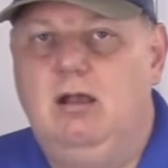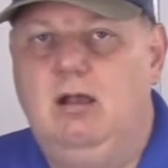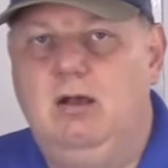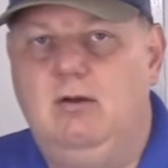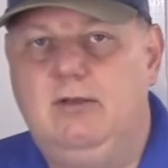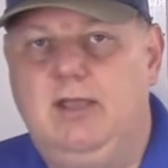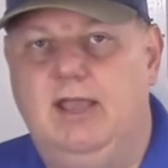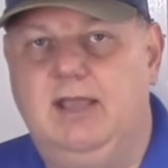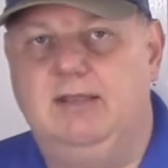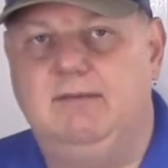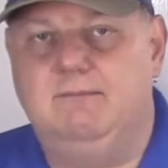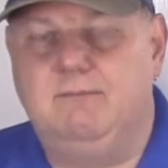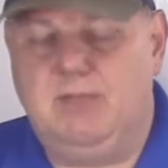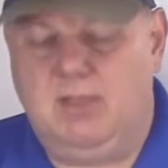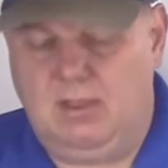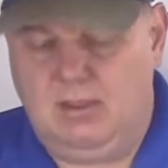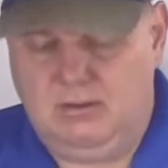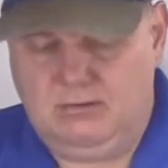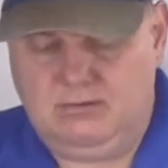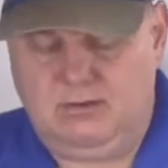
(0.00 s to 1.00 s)
Okay,
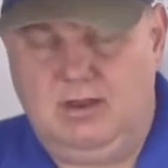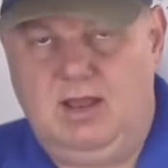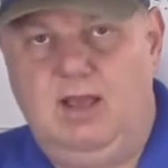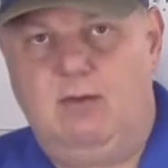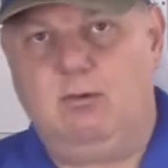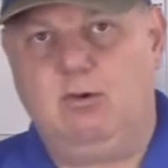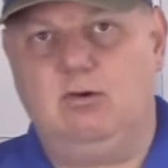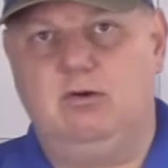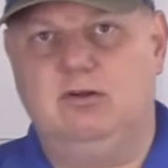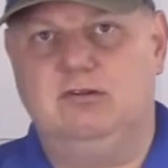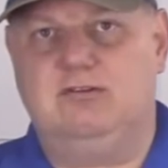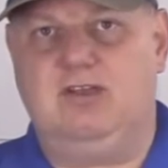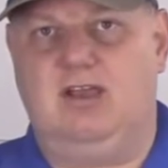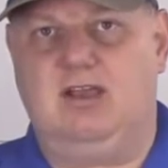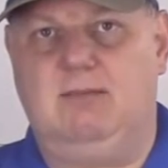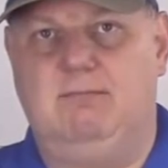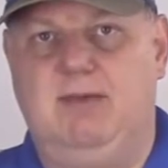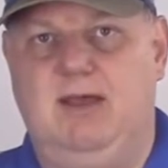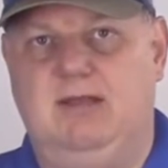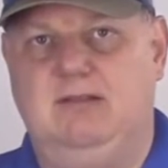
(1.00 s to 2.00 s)
so now we're going to
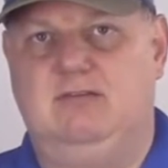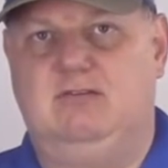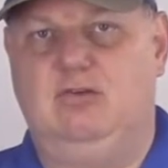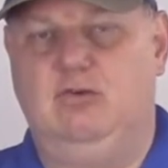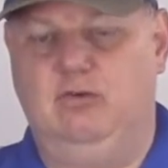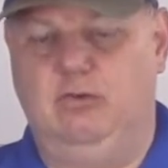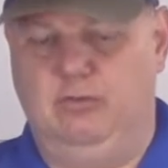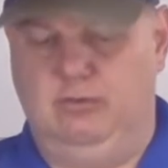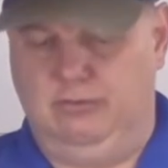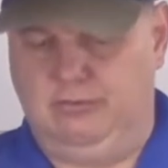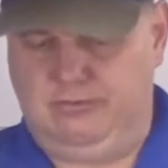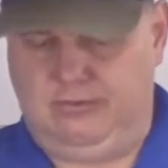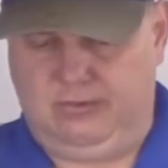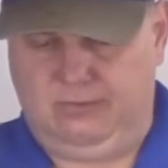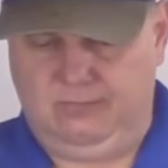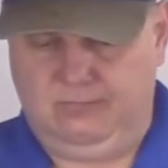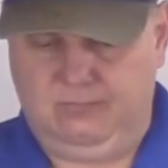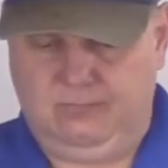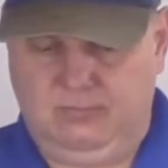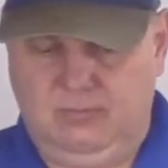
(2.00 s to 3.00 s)
talk about tools.
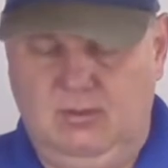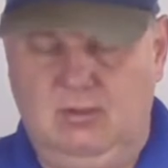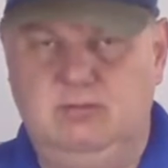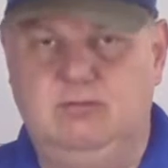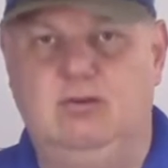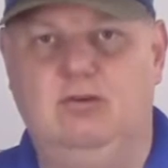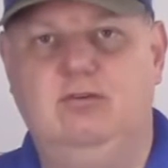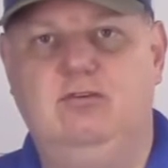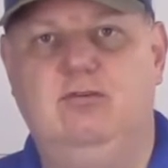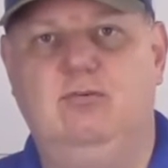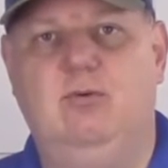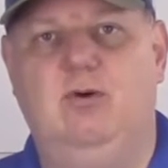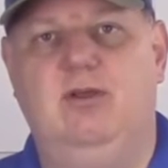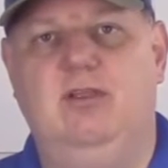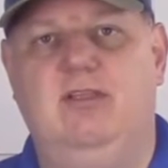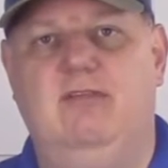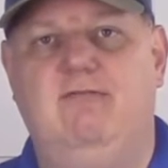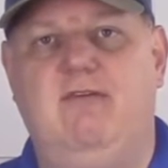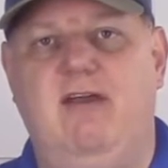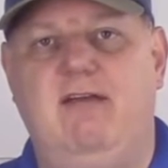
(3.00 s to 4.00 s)
Tools is one
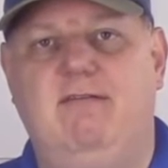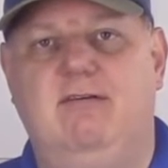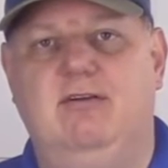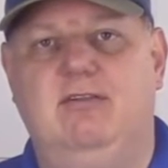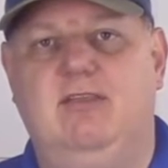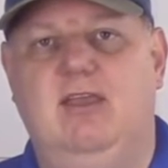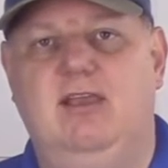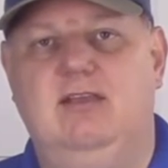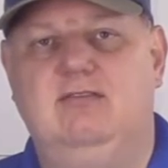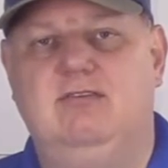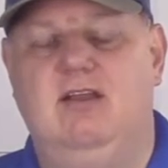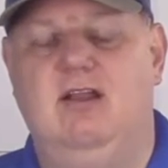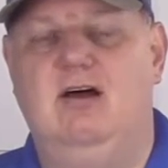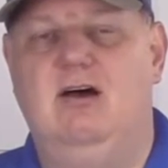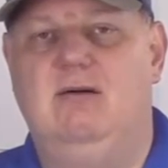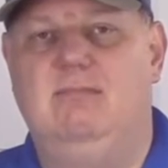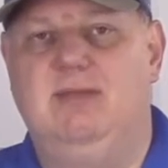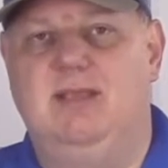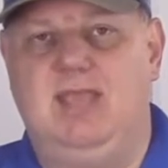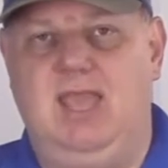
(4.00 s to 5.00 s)
of the favorite things that
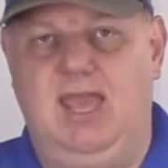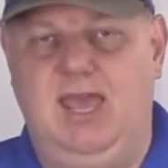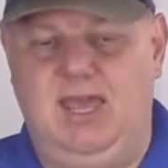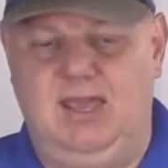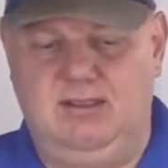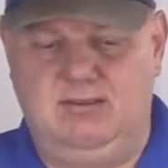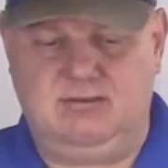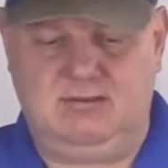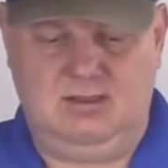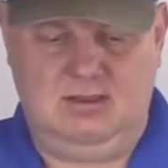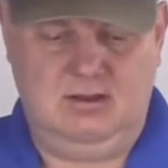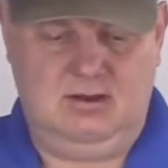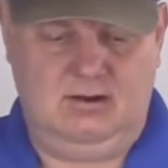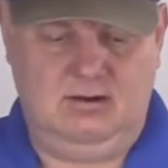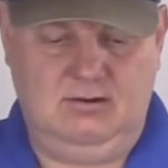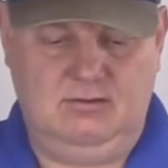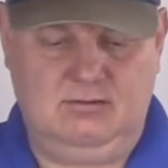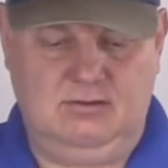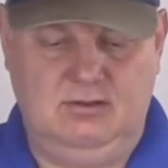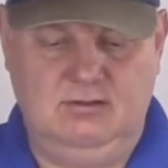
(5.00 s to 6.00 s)
all mechanics and
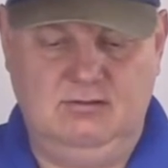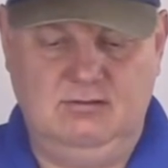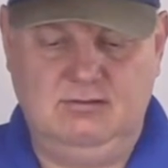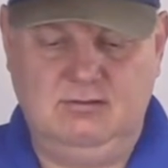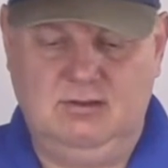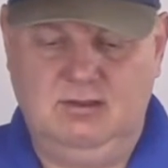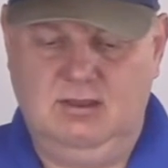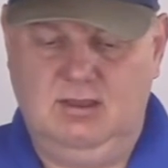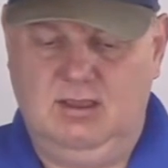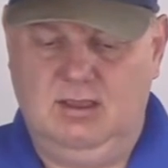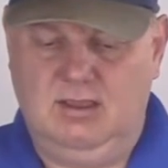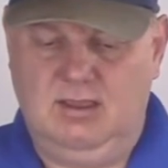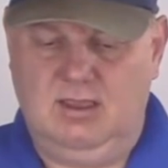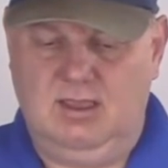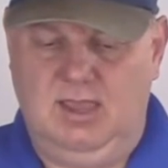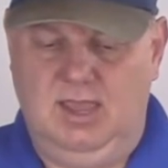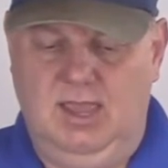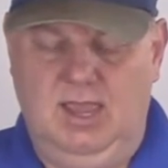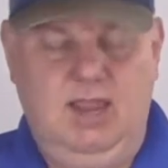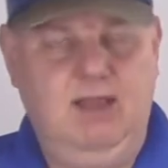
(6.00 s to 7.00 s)
artisans
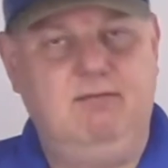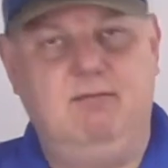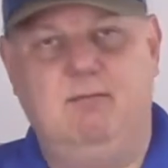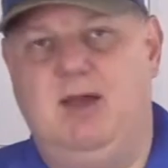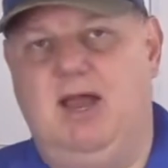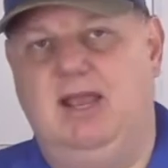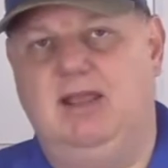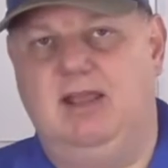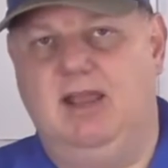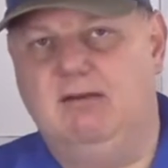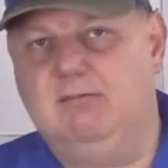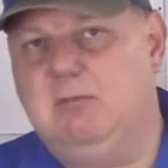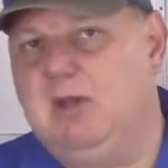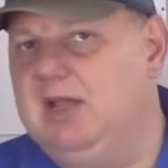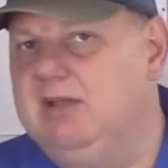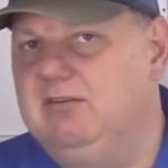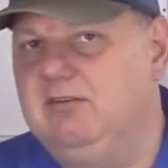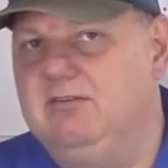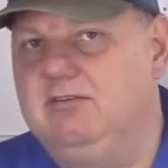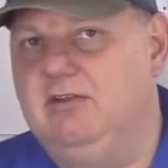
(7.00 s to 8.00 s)
and
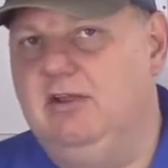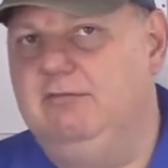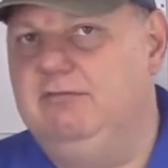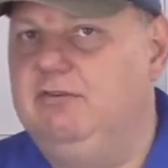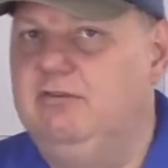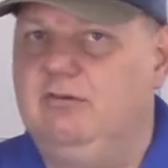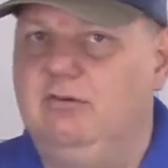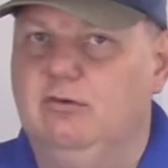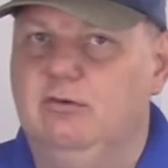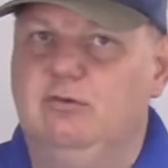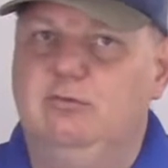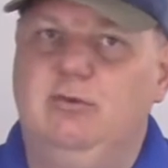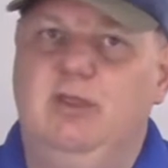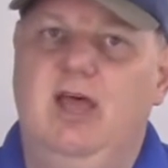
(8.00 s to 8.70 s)
everybody just loves tools.